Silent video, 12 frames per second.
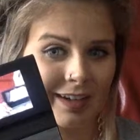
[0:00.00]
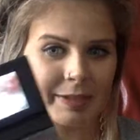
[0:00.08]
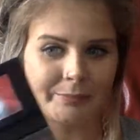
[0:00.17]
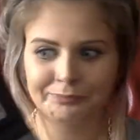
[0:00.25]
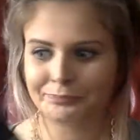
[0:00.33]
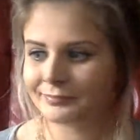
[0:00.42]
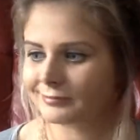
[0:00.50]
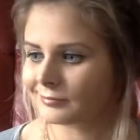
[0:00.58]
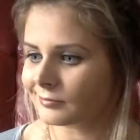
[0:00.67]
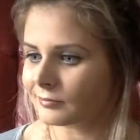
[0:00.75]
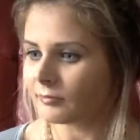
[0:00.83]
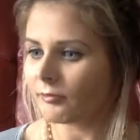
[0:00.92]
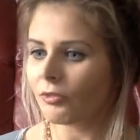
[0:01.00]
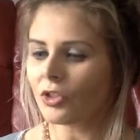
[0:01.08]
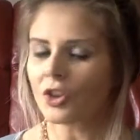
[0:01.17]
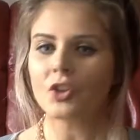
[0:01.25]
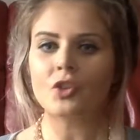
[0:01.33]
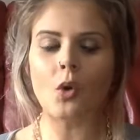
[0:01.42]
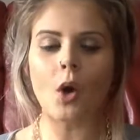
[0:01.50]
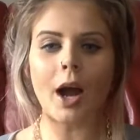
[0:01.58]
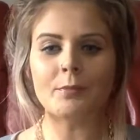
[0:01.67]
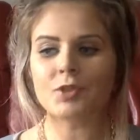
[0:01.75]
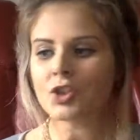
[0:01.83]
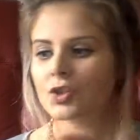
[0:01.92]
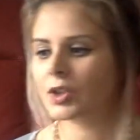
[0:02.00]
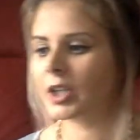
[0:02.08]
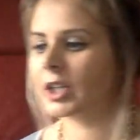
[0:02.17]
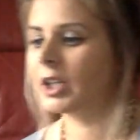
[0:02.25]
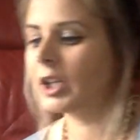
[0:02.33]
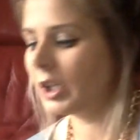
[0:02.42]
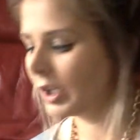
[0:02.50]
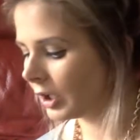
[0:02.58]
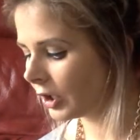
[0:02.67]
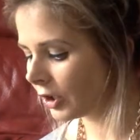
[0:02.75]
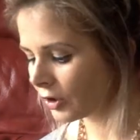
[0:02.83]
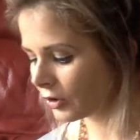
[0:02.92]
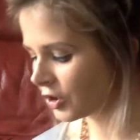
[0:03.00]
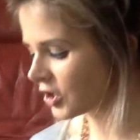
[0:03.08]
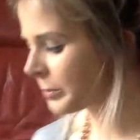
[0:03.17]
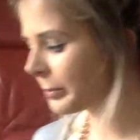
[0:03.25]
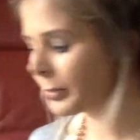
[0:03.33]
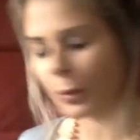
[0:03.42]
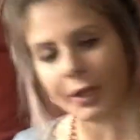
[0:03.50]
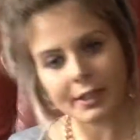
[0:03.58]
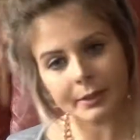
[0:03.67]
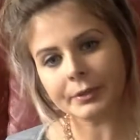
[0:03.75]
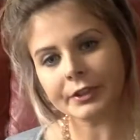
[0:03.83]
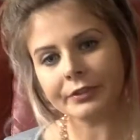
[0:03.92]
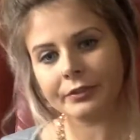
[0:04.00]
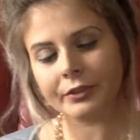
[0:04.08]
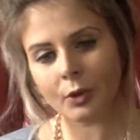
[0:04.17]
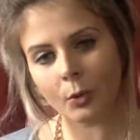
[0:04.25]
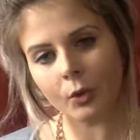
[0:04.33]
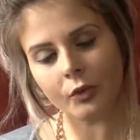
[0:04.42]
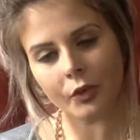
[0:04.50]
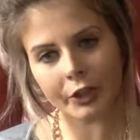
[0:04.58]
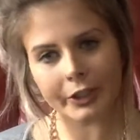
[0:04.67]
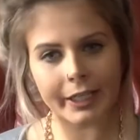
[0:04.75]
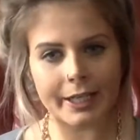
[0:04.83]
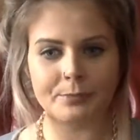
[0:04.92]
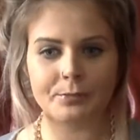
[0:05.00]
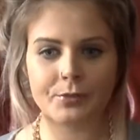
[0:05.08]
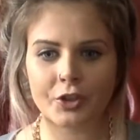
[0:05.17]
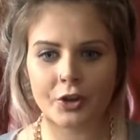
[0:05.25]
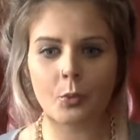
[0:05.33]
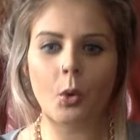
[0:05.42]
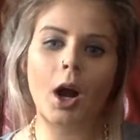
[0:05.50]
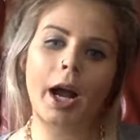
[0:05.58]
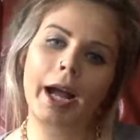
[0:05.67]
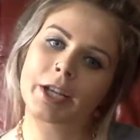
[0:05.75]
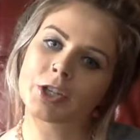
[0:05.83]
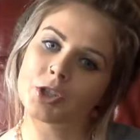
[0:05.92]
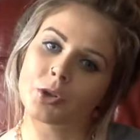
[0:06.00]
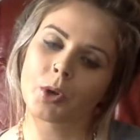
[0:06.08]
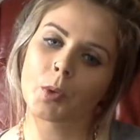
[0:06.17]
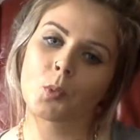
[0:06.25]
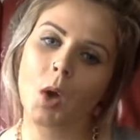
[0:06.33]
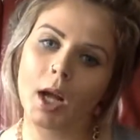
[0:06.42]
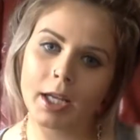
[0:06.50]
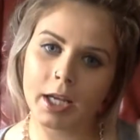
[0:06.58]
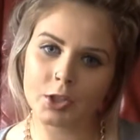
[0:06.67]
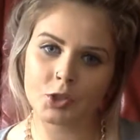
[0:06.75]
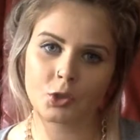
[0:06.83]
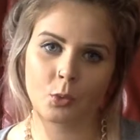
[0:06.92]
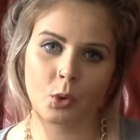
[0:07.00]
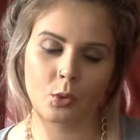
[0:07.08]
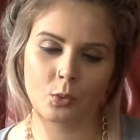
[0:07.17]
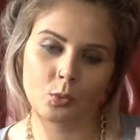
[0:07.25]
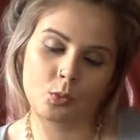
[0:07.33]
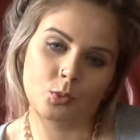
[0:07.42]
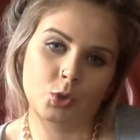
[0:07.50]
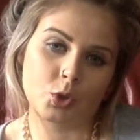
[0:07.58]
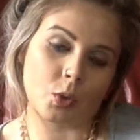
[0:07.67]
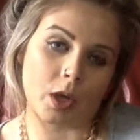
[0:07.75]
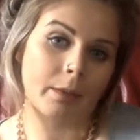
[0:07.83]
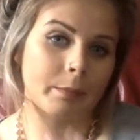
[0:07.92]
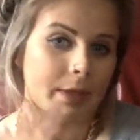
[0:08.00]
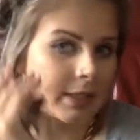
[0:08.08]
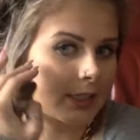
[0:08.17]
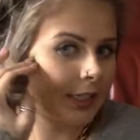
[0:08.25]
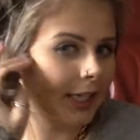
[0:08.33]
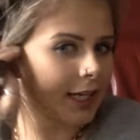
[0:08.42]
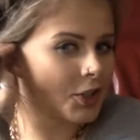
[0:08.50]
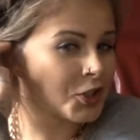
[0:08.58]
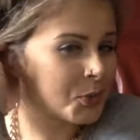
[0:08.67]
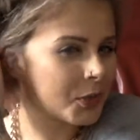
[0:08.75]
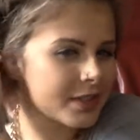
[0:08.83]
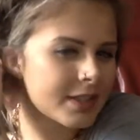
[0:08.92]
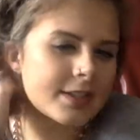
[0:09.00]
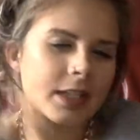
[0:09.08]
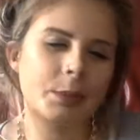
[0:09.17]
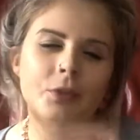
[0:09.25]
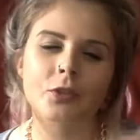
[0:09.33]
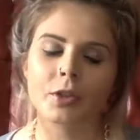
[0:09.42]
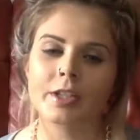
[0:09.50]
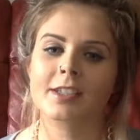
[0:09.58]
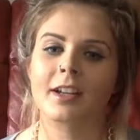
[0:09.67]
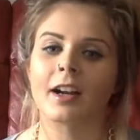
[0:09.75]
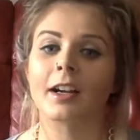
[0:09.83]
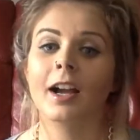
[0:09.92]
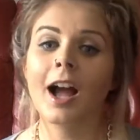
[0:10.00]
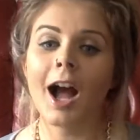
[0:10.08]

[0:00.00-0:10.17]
cream. So I'm just gonna quickly go over sort of what I do and why I do it basically. And I just want to say before I start,